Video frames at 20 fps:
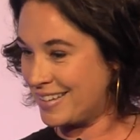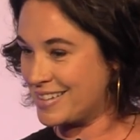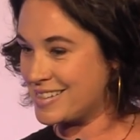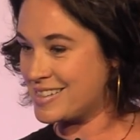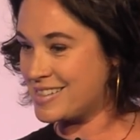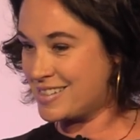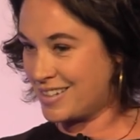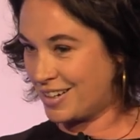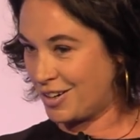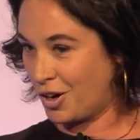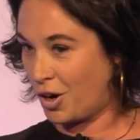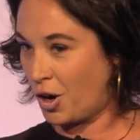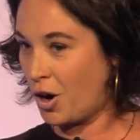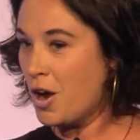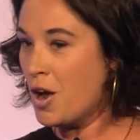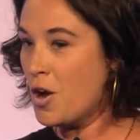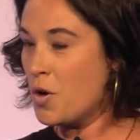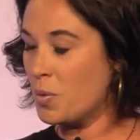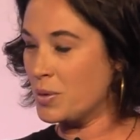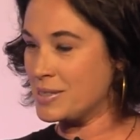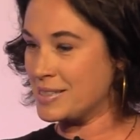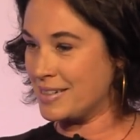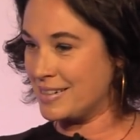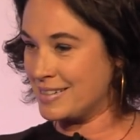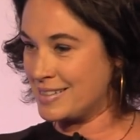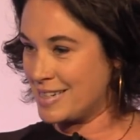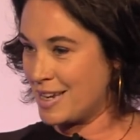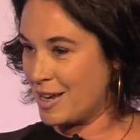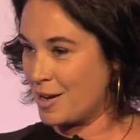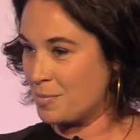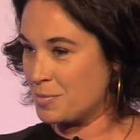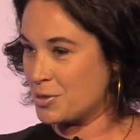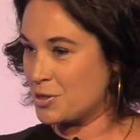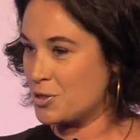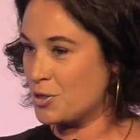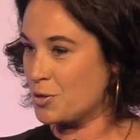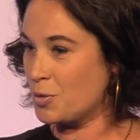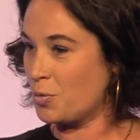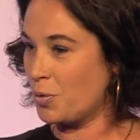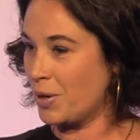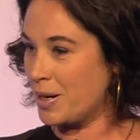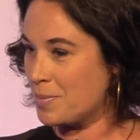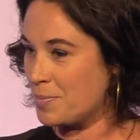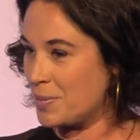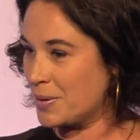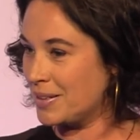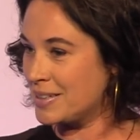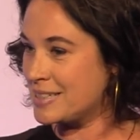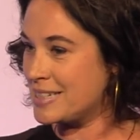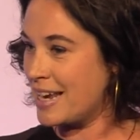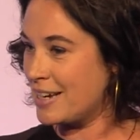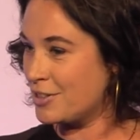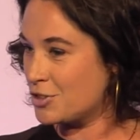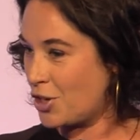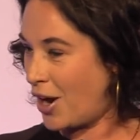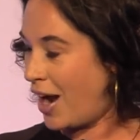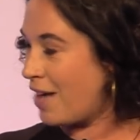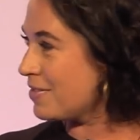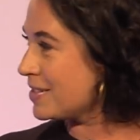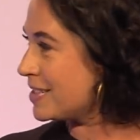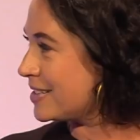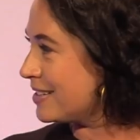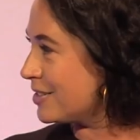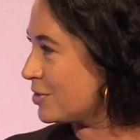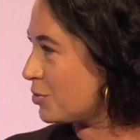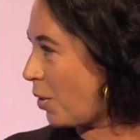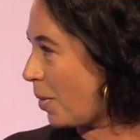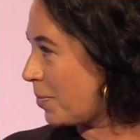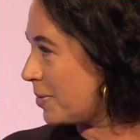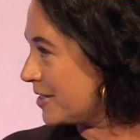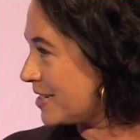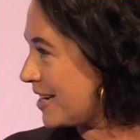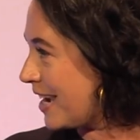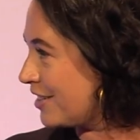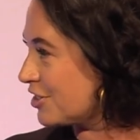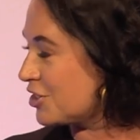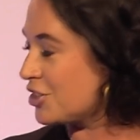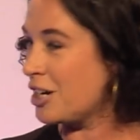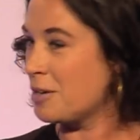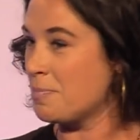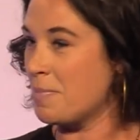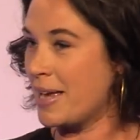this dinner was an attempt to rehabilitate Travis's reputation and